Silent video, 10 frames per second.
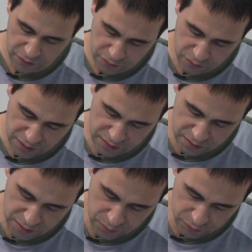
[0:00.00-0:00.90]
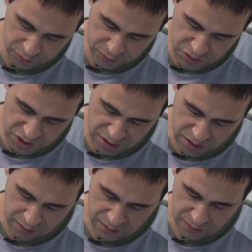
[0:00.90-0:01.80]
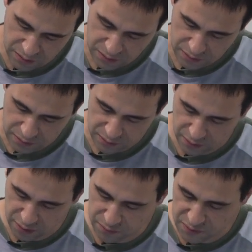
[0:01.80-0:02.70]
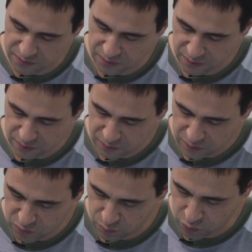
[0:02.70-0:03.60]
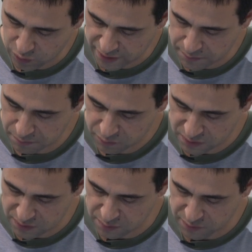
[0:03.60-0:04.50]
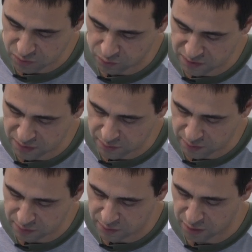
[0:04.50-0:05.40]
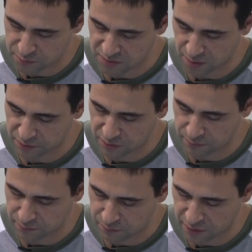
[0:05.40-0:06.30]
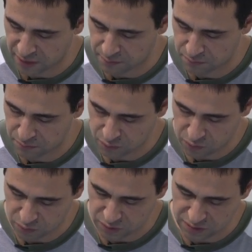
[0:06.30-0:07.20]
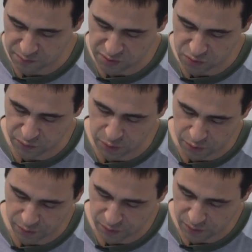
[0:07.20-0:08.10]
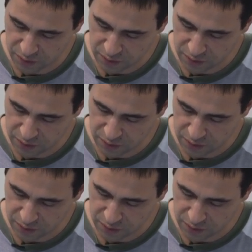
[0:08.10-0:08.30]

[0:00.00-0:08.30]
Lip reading: So that's equal to G times small m, this is the mass of the satellite, times capital M, so that's mass of the Earth,